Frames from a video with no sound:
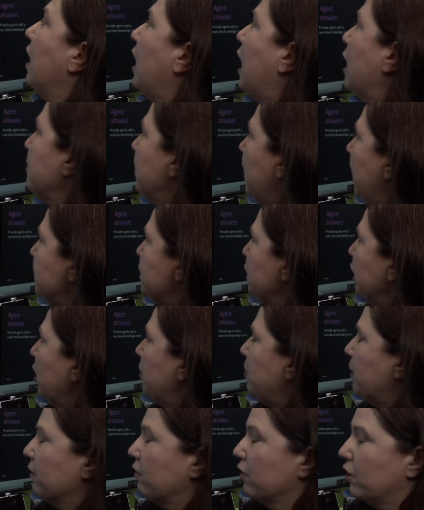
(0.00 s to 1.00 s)
I'm catching
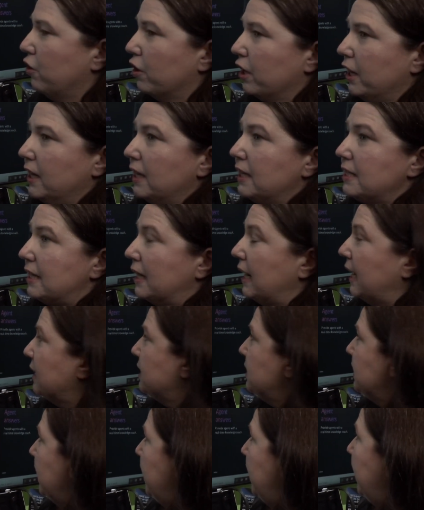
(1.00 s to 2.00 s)
up on recordings the next
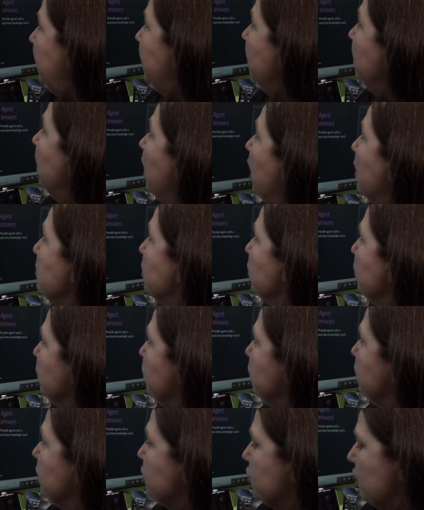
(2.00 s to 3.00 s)
day, I'm going
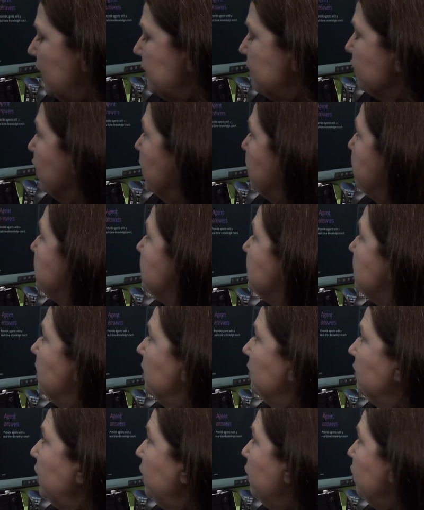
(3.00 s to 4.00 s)
through the transcripts.
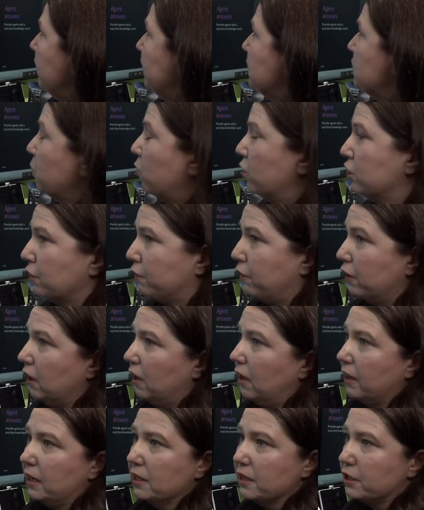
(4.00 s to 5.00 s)
You know, it's wonderful.
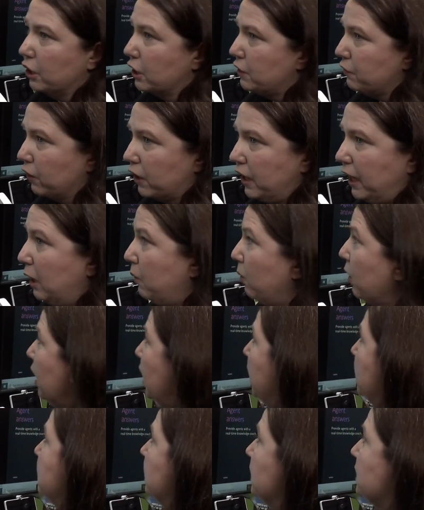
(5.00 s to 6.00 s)
I can search for
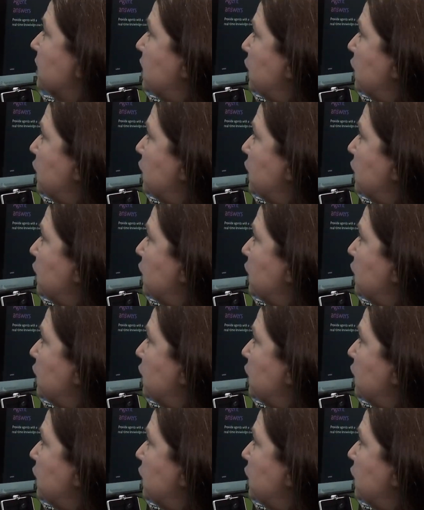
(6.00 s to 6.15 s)
keywords, it's